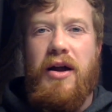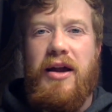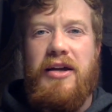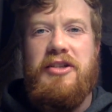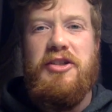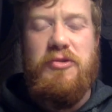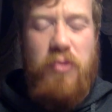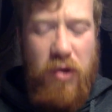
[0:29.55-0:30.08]
I
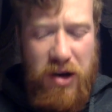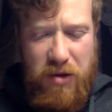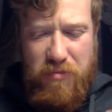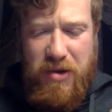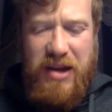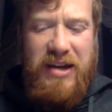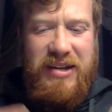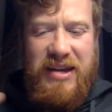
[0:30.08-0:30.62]
just want to
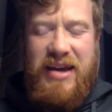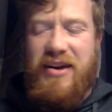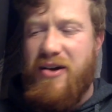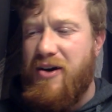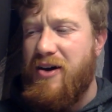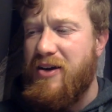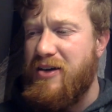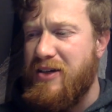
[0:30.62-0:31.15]
meditate
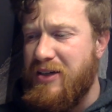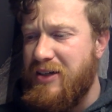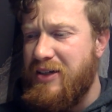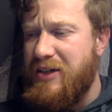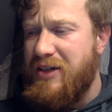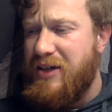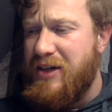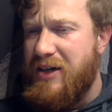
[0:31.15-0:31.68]
on
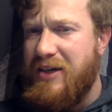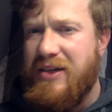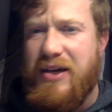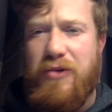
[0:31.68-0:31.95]
and